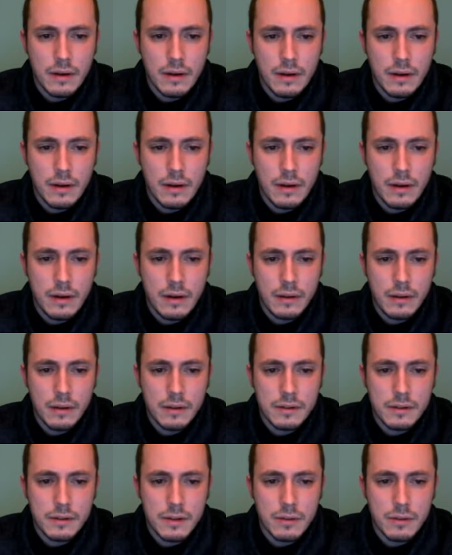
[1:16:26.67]
And now
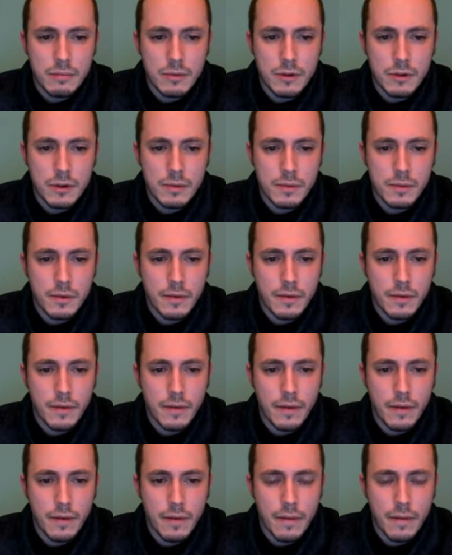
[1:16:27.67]
let's set bishop to
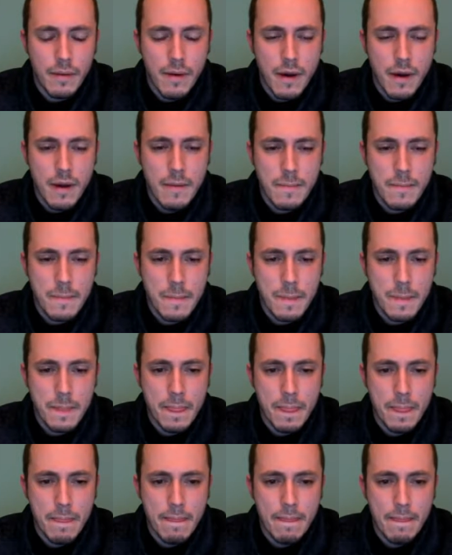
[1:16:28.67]
c3,
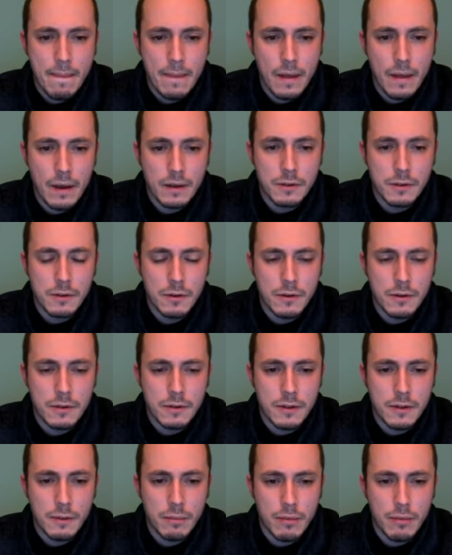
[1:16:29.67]
exerting
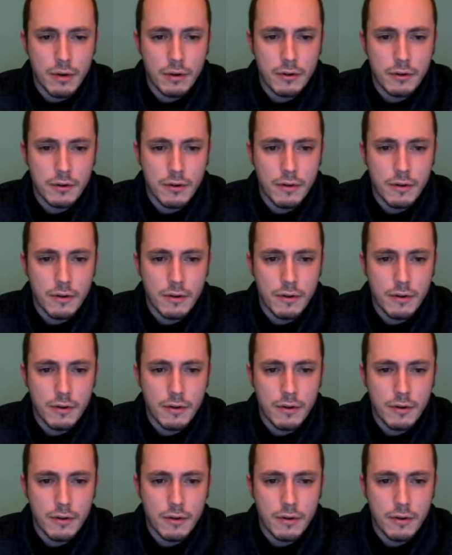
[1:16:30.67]
some pressure